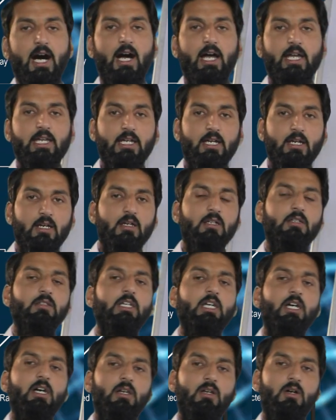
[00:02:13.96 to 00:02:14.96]
I,
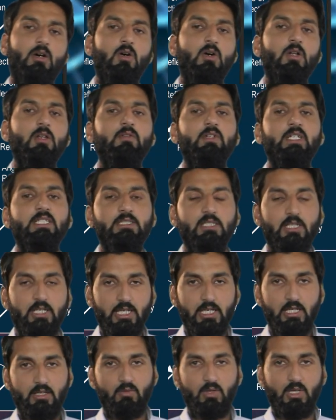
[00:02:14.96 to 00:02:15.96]
they are always
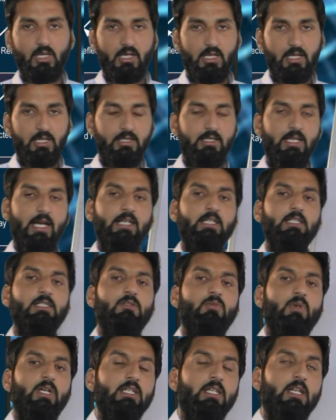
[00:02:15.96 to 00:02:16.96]
equal. That
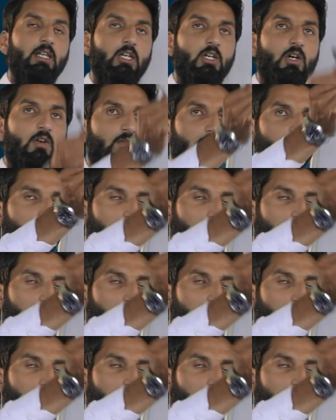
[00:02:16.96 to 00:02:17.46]
is, when the ray of